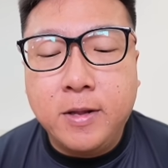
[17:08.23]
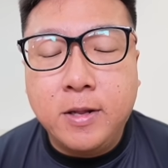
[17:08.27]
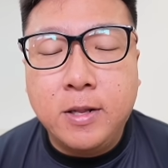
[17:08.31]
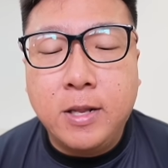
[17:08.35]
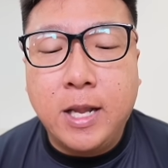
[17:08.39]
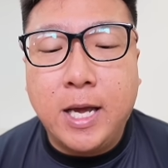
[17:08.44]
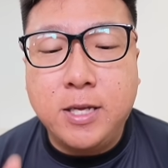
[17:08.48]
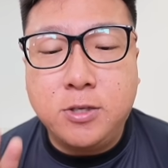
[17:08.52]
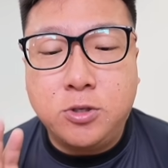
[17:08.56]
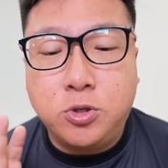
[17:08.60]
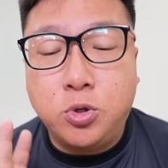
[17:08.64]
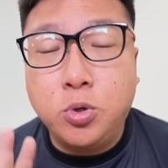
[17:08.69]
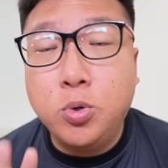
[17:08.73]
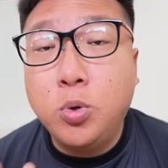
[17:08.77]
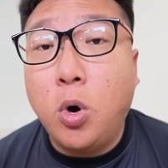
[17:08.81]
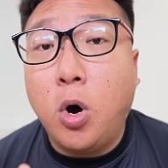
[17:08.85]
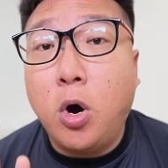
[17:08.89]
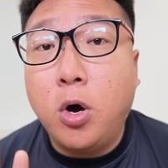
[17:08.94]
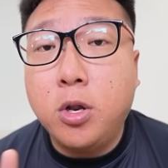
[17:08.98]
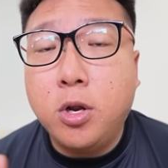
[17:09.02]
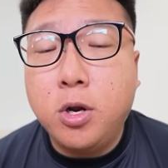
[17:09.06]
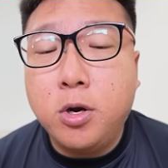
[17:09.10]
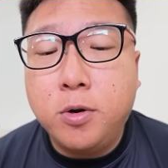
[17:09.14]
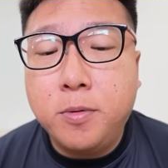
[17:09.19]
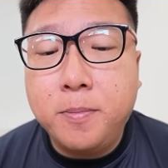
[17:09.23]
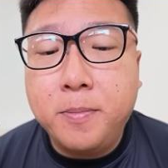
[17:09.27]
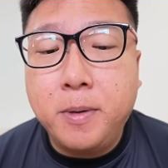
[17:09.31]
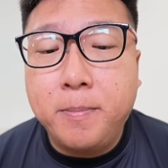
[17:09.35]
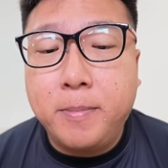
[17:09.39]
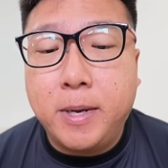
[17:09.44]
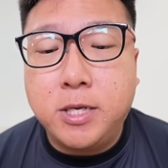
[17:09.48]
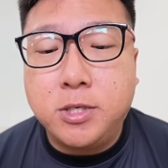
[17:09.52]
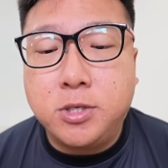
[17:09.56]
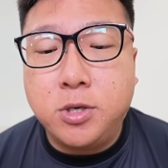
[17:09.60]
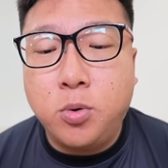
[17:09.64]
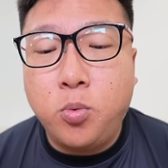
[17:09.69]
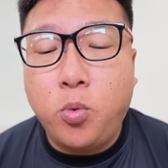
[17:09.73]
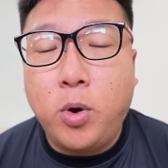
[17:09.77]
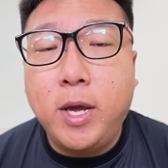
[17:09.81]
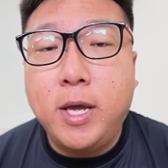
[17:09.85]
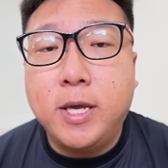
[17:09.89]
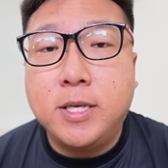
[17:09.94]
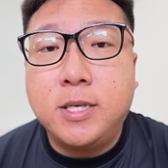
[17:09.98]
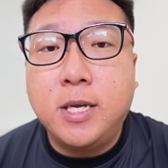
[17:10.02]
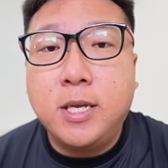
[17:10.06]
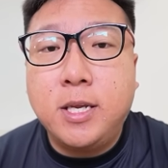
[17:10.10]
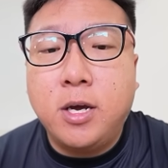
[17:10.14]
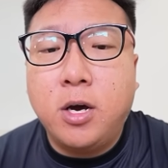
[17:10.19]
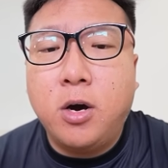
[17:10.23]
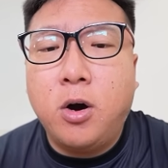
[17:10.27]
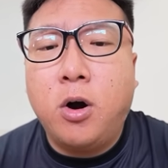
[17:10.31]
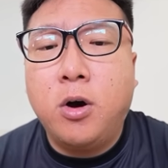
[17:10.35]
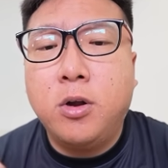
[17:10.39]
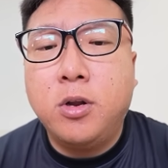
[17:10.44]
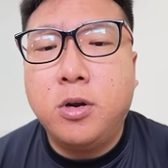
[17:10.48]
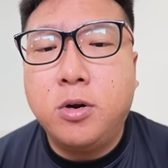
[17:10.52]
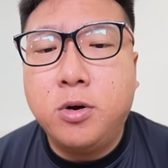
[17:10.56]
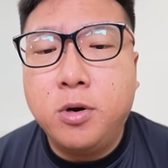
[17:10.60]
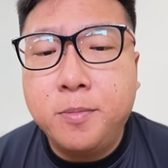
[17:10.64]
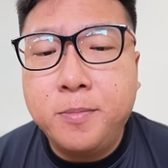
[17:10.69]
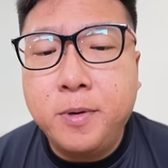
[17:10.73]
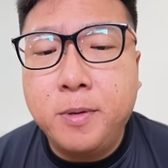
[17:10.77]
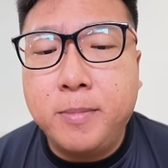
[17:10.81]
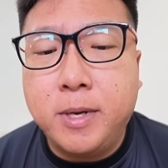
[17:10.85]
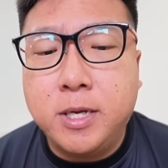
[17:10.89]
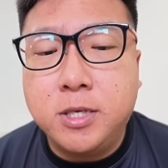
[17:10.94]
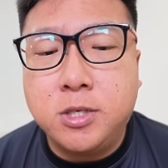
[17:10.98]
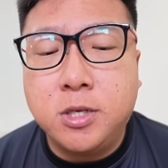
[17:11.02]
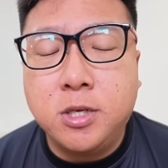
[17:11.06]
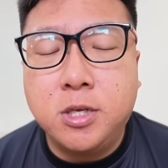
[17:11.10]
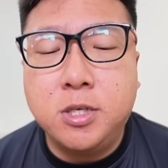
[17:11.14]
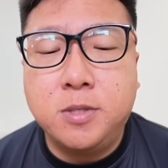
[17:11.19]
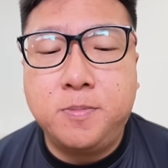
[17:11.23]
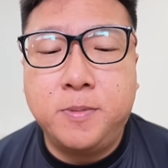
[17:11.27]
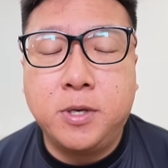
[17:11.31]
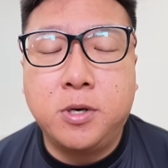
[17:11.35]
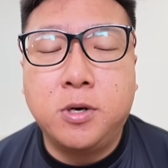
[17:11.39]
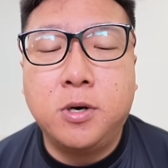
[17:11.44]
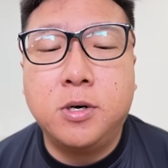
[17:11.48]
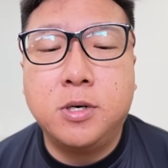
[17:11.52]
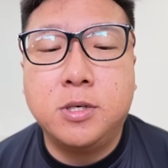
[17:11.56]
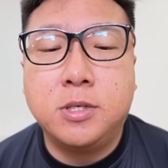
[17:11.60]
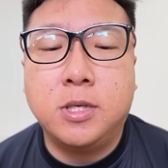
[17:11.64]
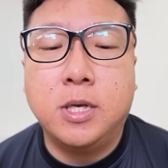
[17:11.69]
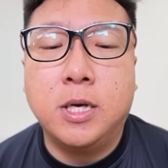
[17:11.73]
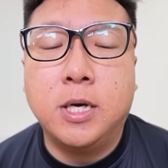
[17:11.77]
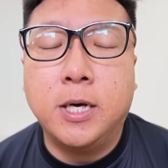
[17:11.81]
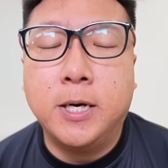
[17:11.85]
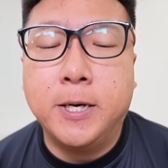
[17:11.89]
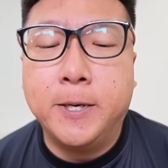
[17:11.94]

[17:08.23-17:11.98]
last two honorable mention, why I say they're honorable mention is because